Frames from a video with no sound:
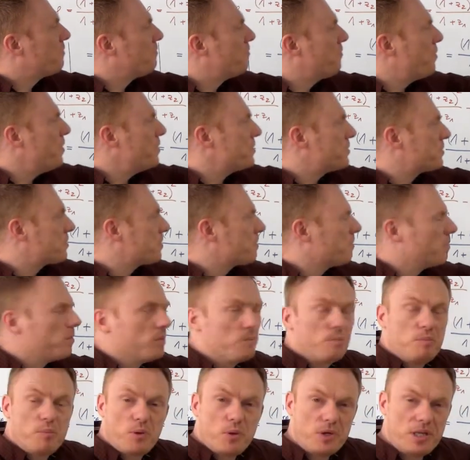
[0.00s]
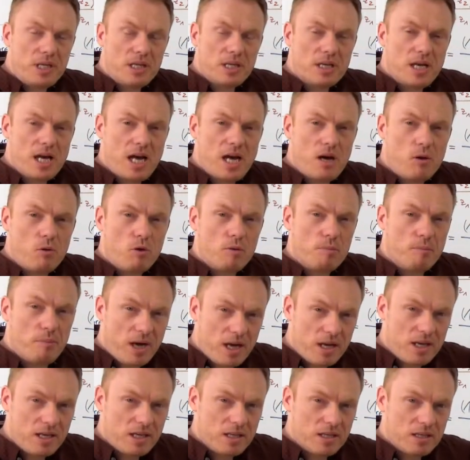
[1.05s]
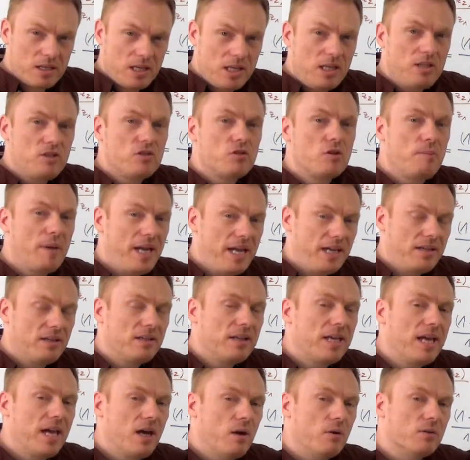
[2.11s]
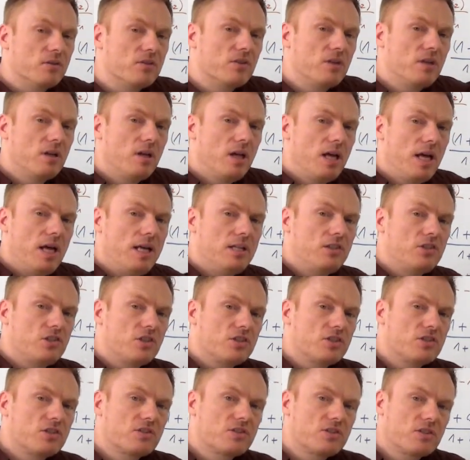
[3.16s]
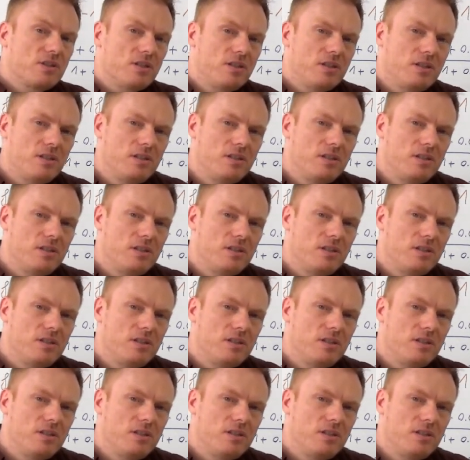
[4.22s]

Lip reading: first putting our money into the bank account and just